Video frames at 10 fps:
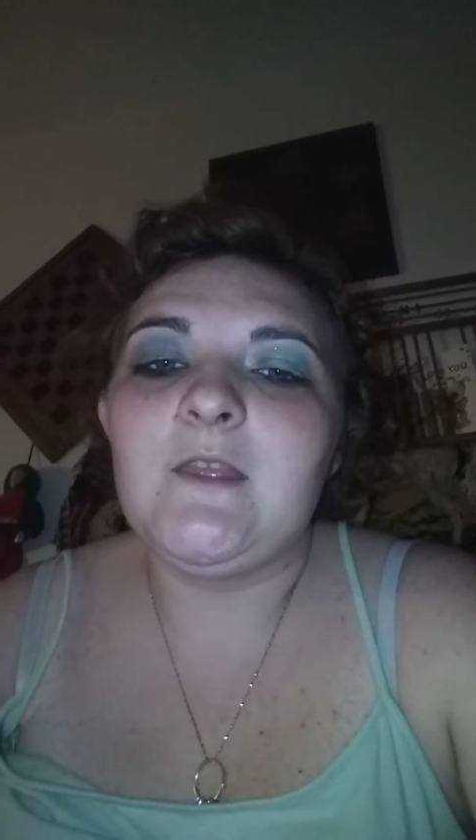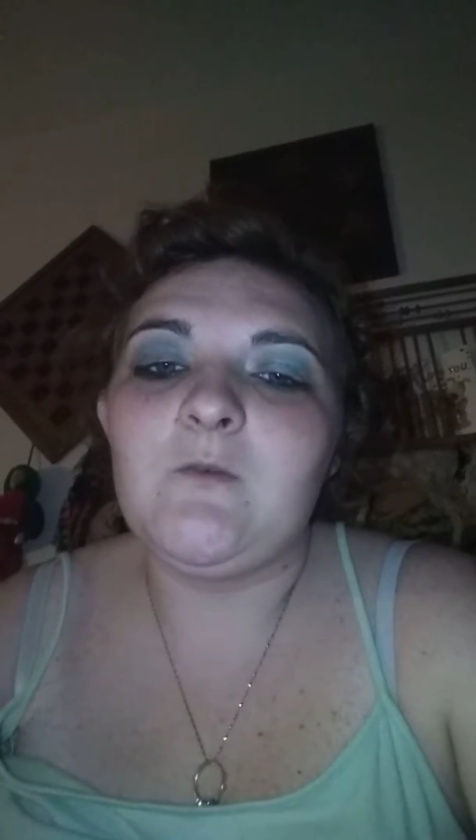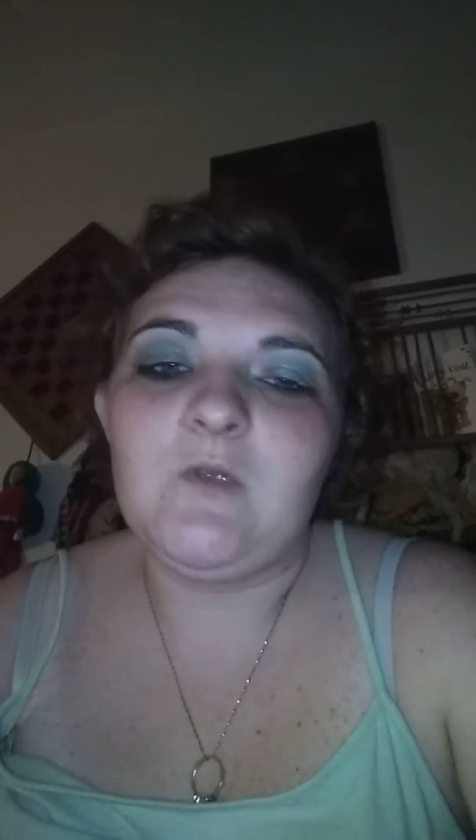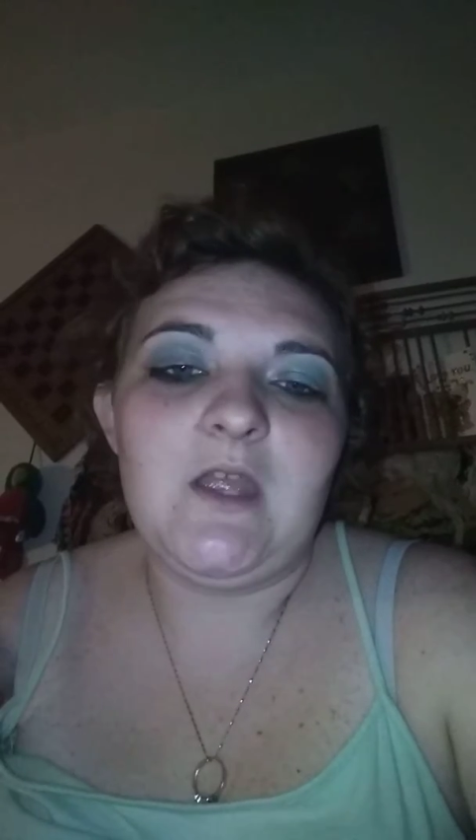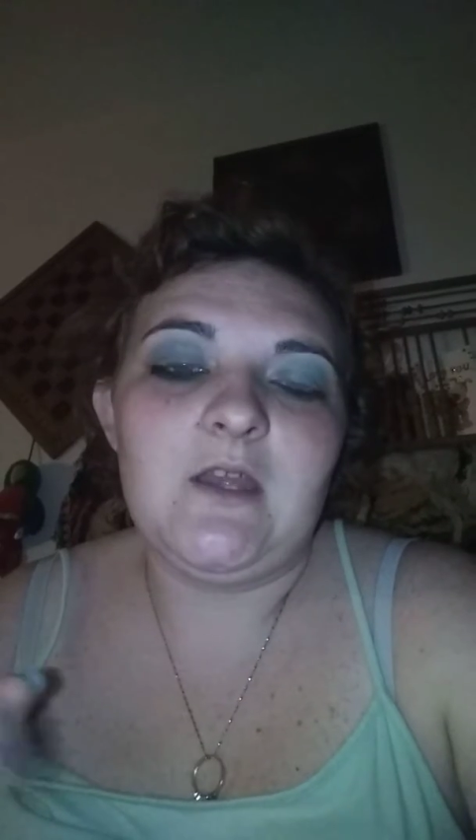
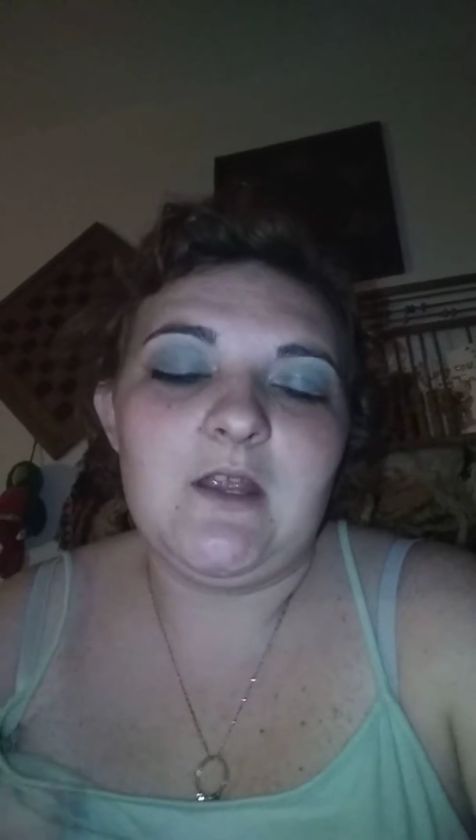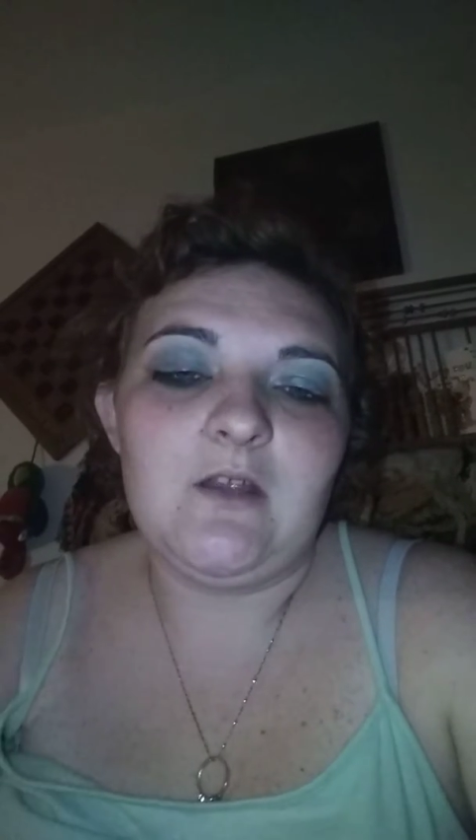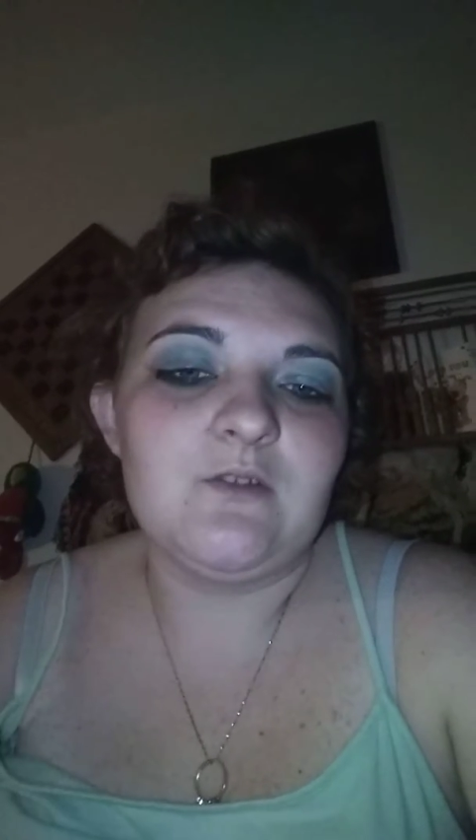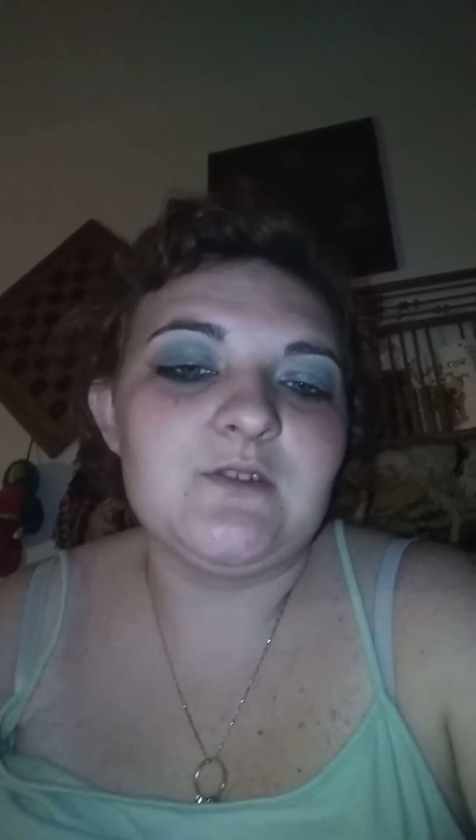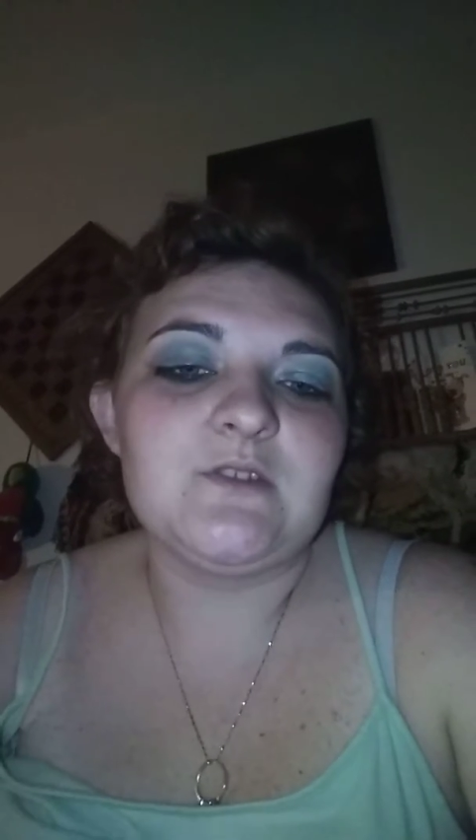then we had
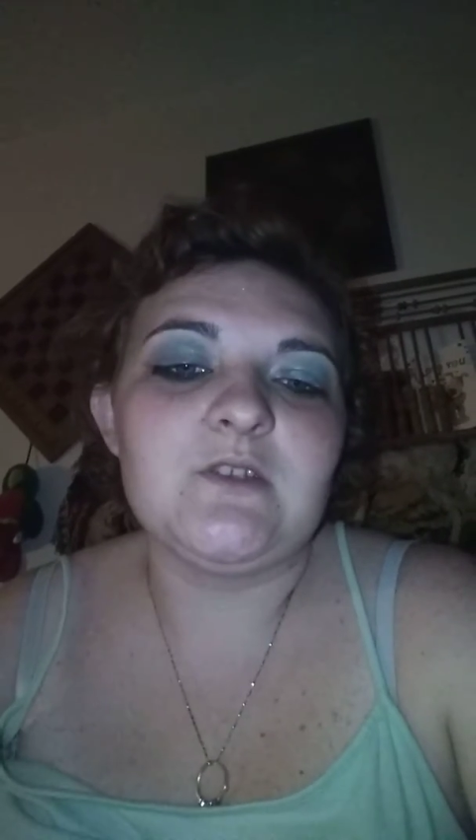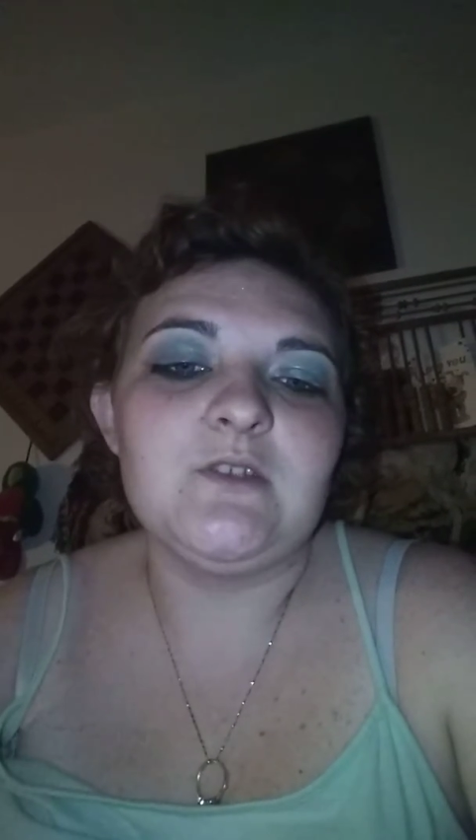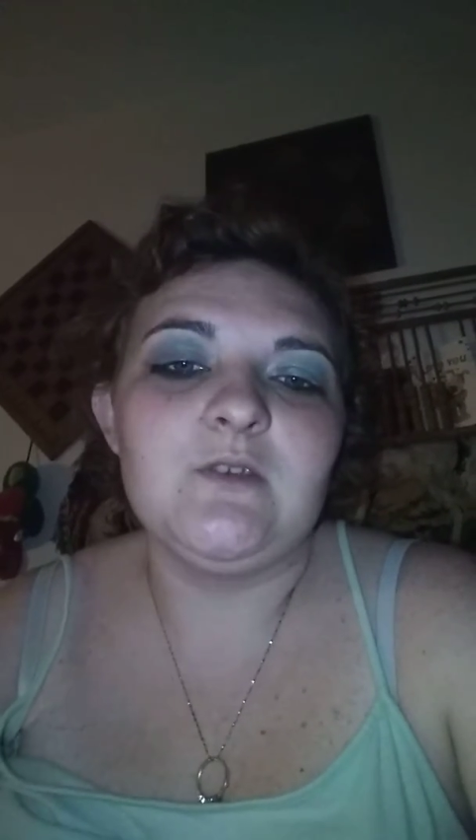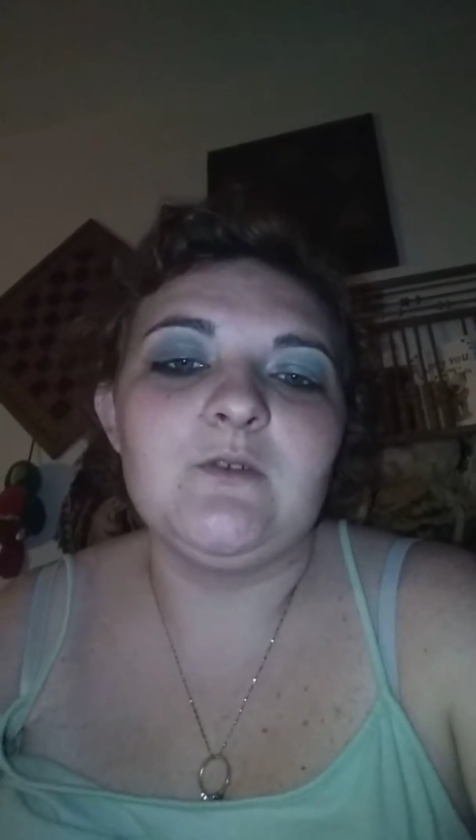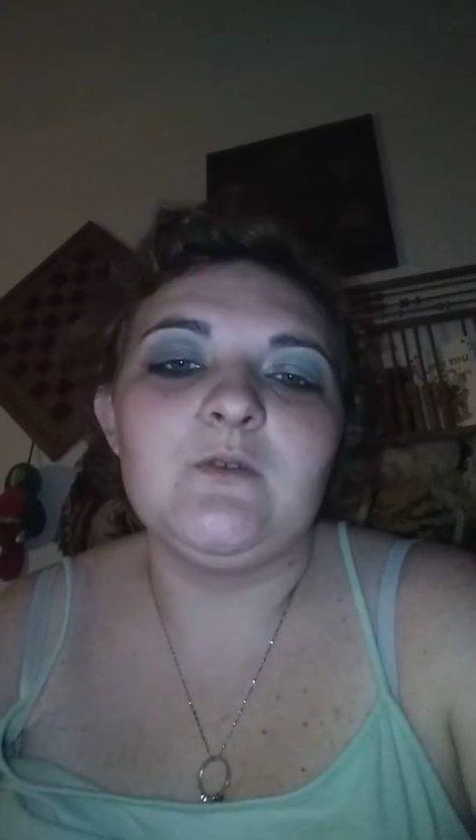errands to
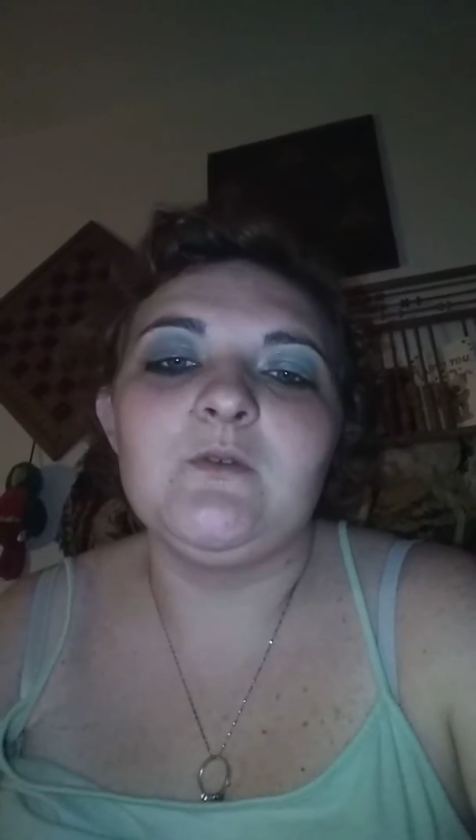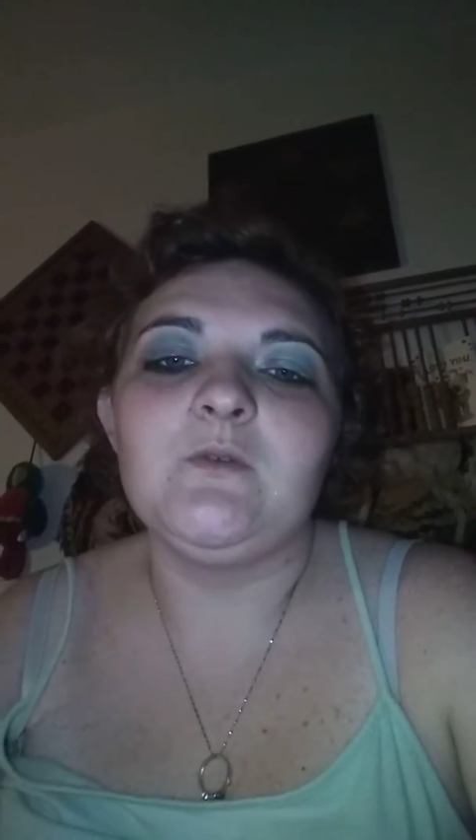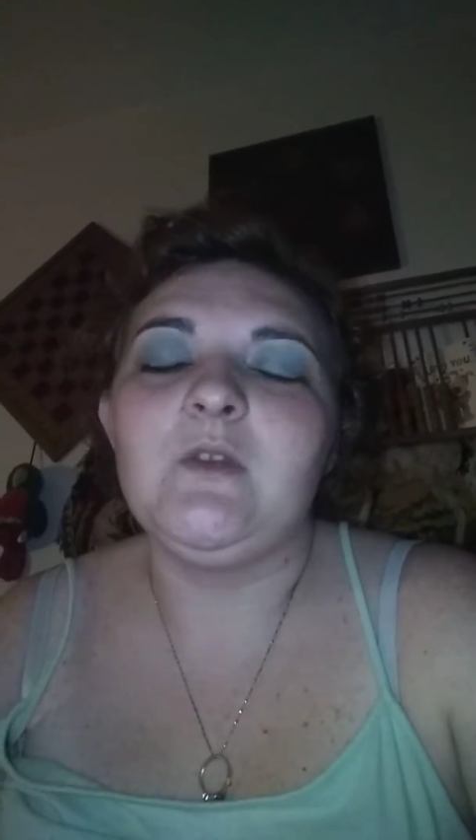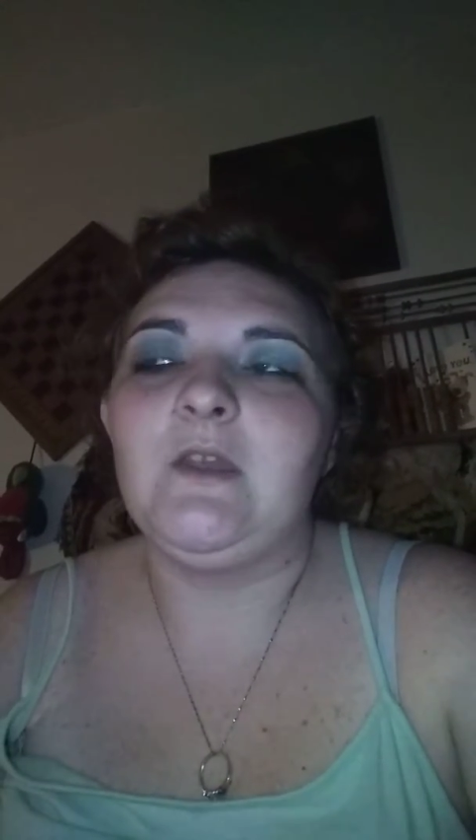do,